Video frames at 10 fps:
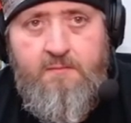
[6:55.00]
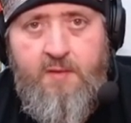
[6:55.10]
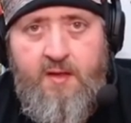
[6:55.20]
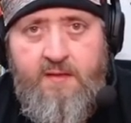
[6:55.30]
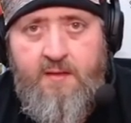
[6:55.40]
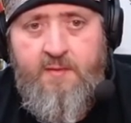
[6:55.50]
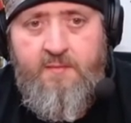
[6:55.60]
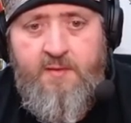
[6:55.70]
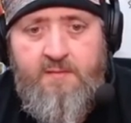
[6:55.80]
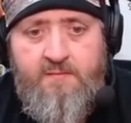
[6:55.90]
By them, I
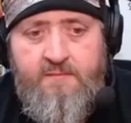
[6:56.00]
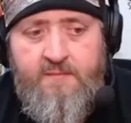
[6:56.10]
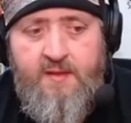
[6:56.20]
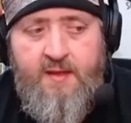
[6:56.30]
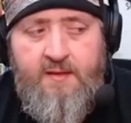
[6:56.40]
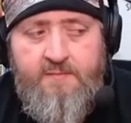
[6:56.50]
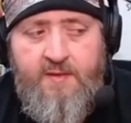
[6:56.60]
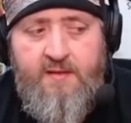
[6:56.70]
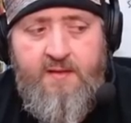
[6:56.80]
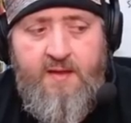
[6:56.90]
mean they.
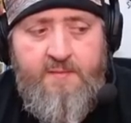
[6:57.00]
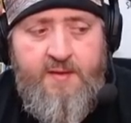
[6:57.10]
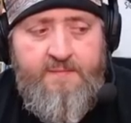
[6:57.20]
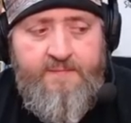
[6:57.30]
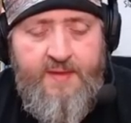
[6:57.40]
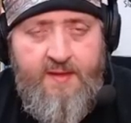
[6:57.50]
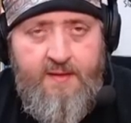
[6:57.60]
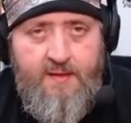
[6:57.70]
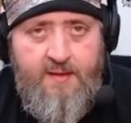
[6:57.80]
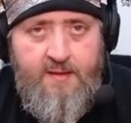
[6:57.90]
By they, I mean,
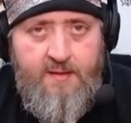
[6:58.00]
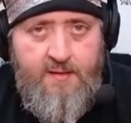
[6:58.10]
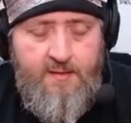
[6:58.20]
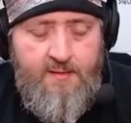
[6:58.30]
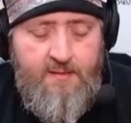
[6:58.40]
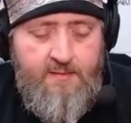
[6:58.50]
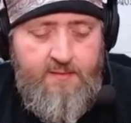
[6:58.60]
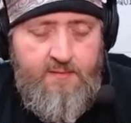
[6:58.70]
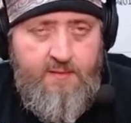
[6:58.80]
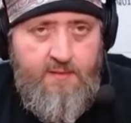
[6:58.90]

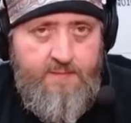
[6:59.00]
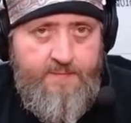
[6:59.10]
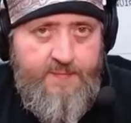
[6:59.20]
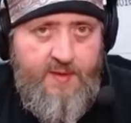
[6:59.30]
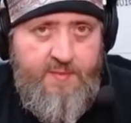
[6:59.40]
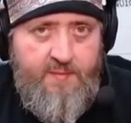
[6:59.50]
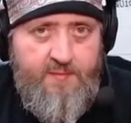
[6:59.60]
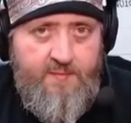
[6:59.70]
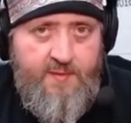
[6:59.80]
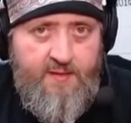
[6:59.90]
you know, the
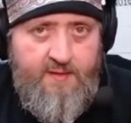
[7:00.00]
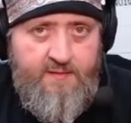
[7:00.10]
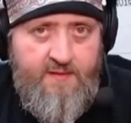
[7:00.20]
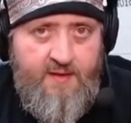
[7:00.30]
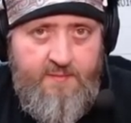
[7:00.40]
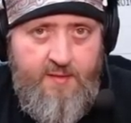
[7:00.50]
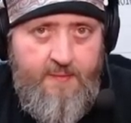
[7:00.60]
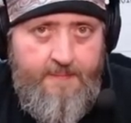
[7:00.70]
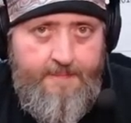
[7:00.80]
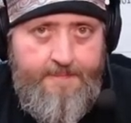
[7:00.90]
people I'm not going to talk about.